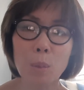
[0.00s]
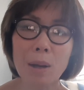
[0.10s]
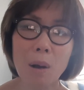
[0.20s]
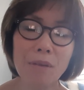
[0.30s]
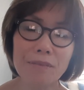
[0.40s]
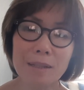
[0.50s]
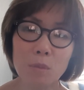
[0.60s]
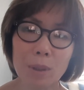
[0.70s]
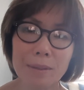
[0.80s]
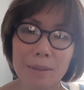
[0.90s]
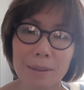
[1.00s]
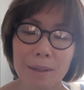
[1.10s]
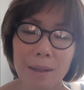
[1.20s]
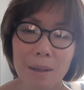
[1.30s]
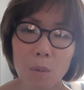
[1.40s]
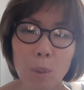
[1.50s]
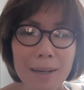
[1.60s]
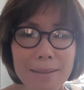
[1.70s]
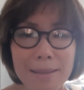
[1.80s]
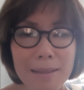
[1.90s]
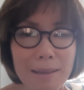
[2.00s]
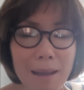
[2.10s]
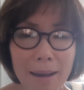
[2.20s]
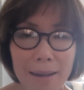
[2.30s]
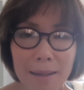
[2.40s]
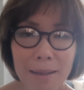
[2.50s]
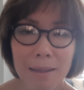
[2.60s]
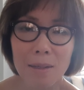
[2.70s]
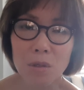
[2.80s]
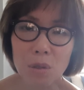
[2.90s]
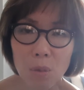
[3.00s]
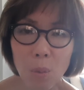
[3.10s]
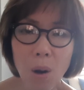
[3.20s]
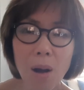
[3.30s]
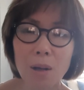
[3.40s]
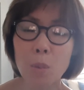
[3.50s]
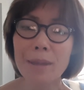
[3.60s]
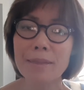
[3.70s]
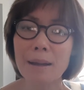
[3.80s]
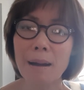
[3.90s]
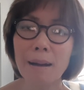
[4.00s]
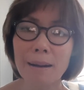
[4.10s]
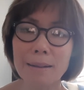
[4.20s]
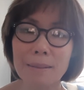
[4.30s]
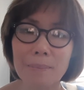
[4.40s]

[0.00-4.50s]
We often wonder, what is it like to walk with God?